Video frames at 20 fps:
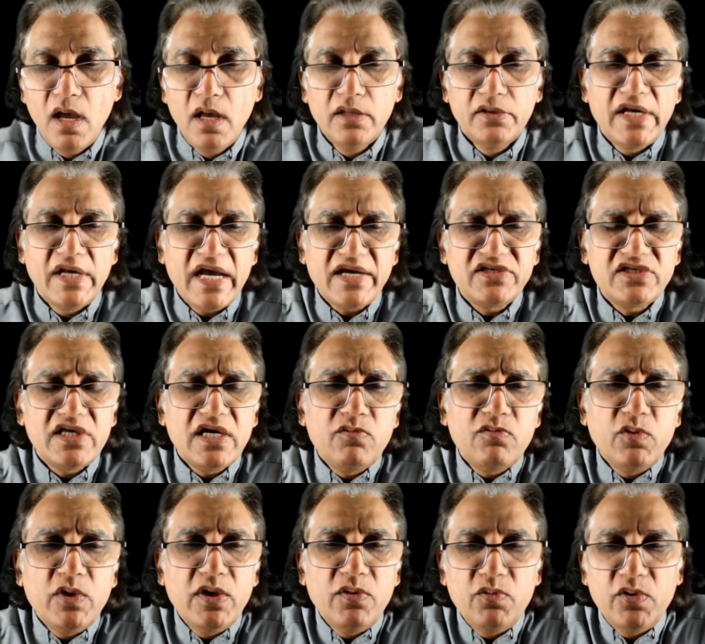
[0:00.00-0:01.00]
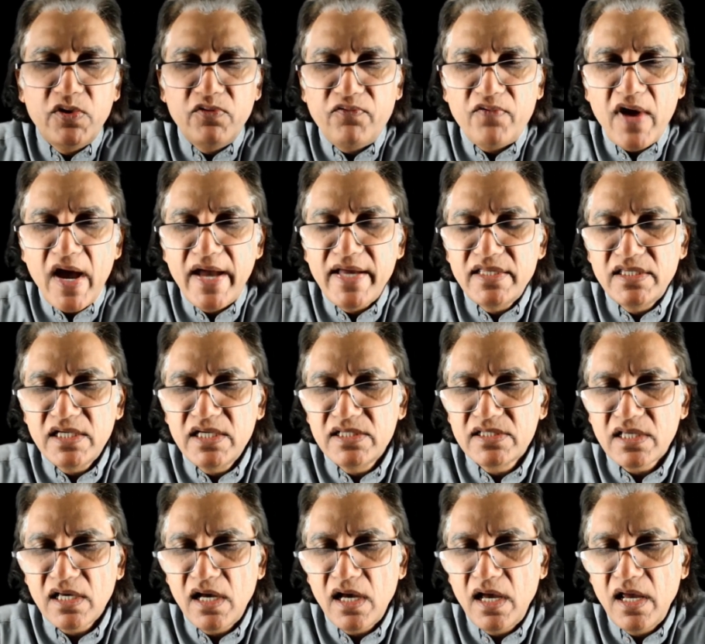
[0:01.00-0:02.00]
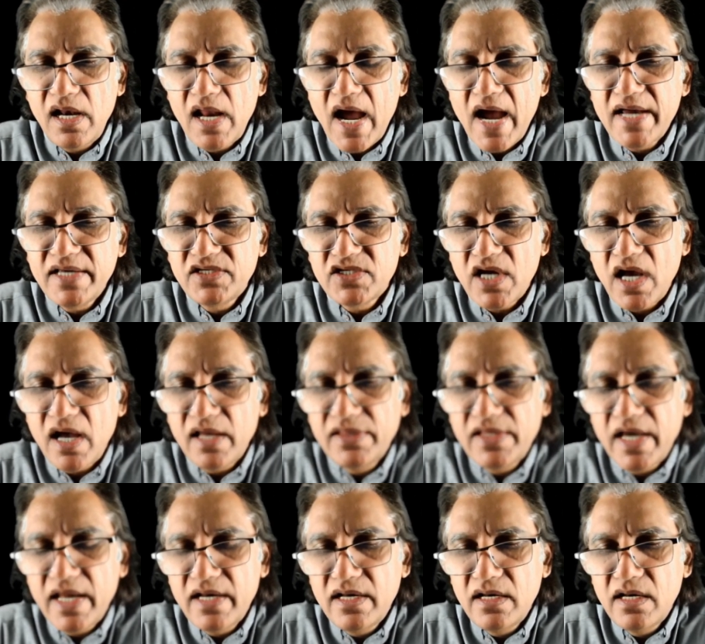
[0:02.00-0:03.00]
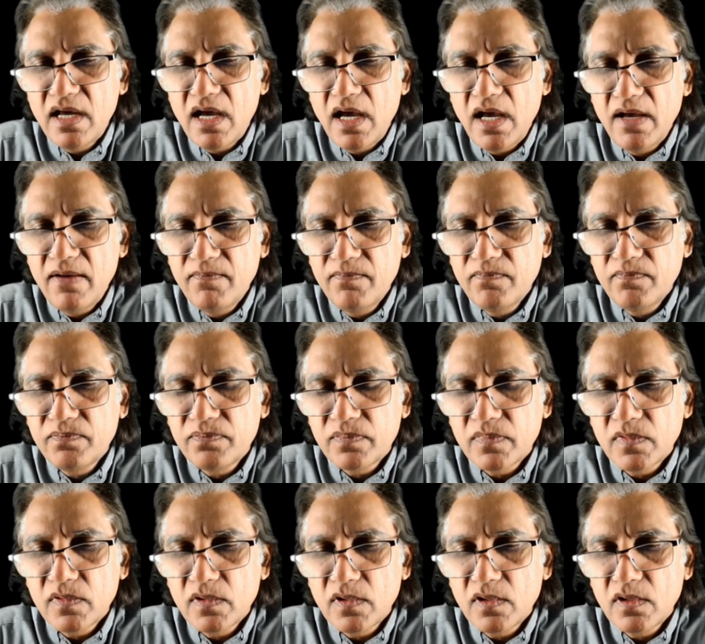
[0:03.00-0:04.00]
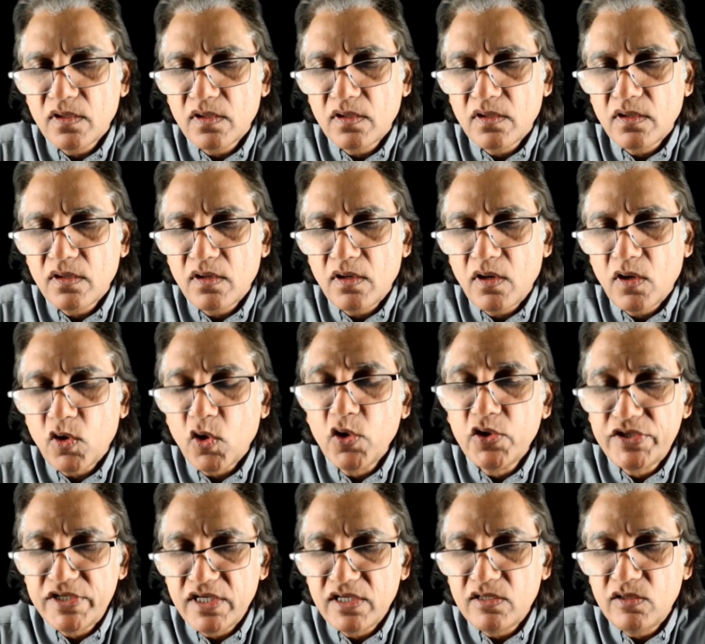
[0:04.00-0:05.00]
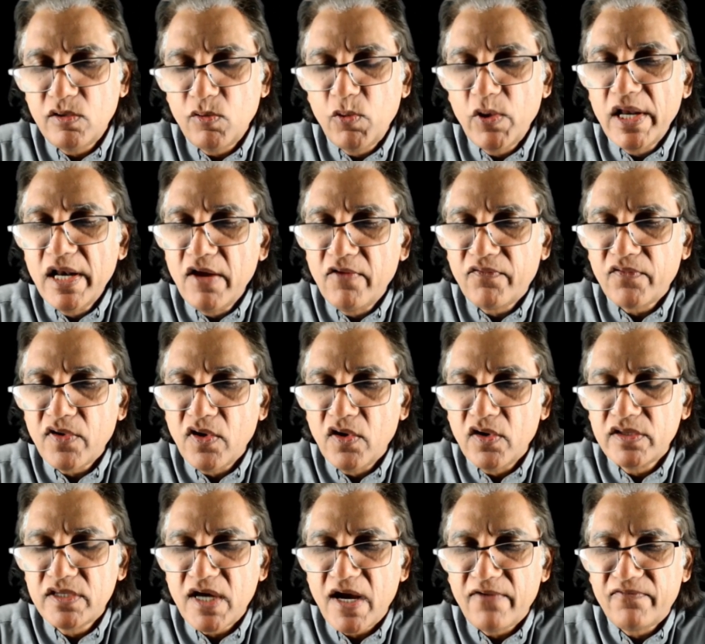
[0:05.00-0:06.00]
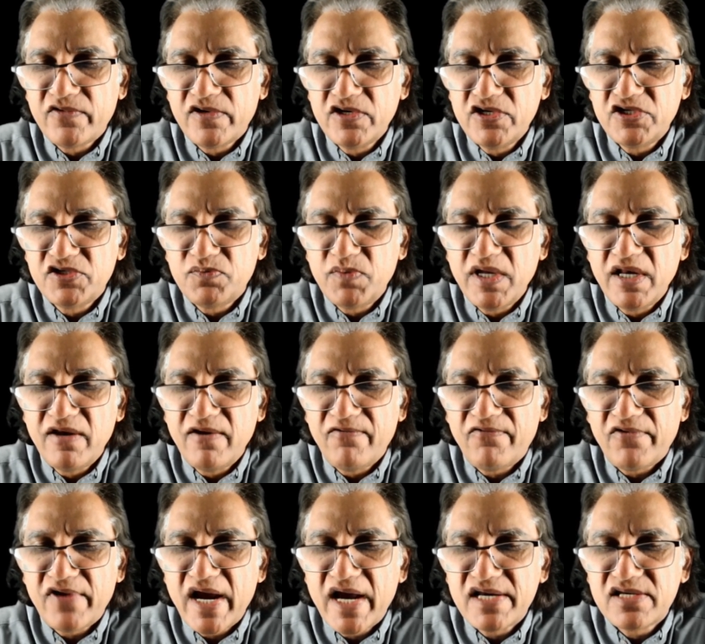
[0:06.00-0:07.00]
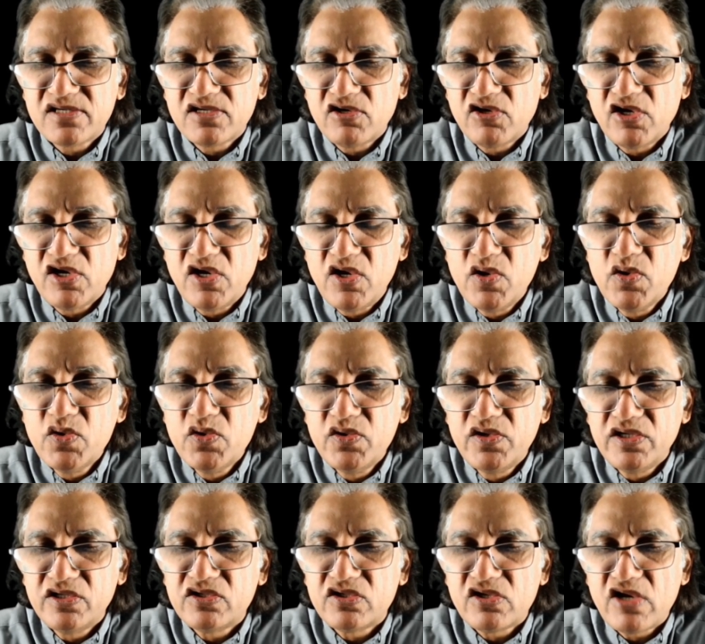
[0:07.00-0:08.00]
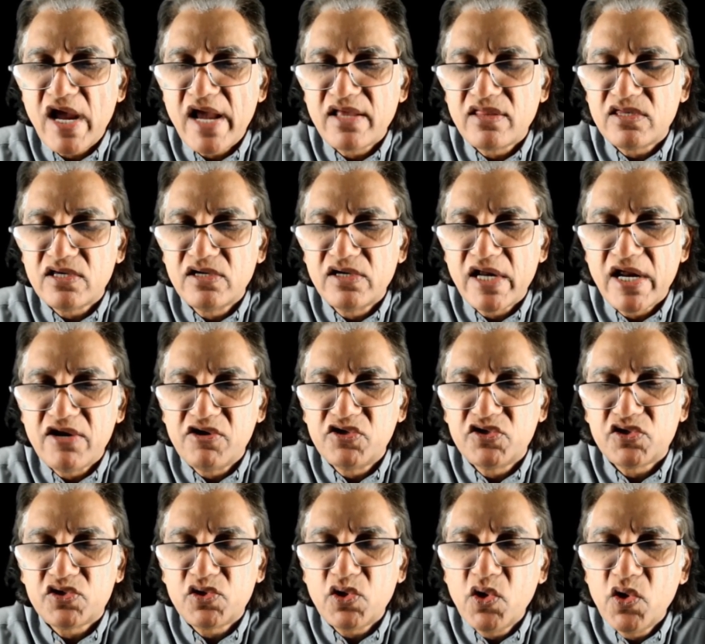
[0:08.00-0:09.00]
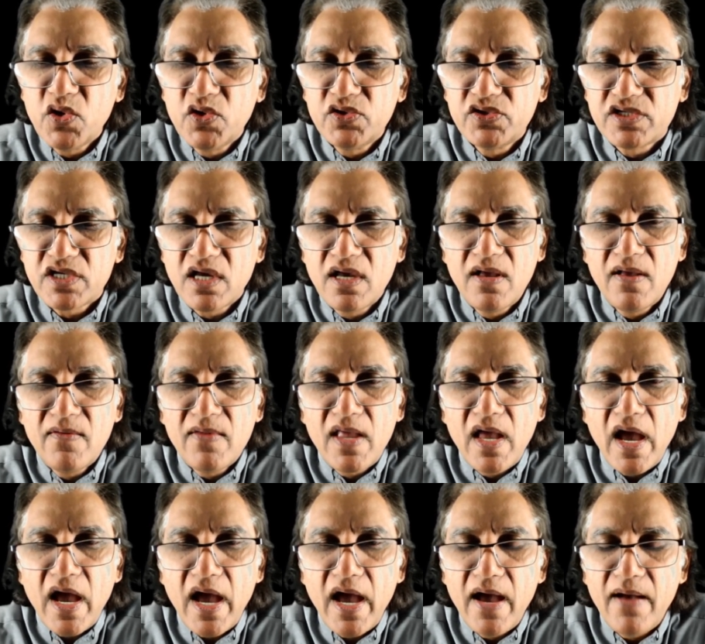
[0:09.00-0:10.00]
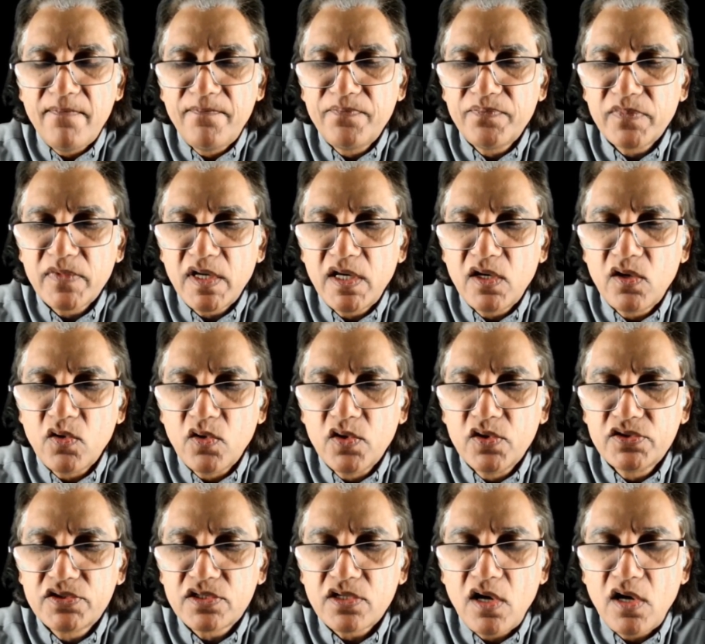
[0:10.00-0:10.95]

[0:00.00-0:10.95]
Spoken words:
The next thing we find is Elijah then, according to the will of God, after he's been refreshed, renewed, strengthened, and restored, he goes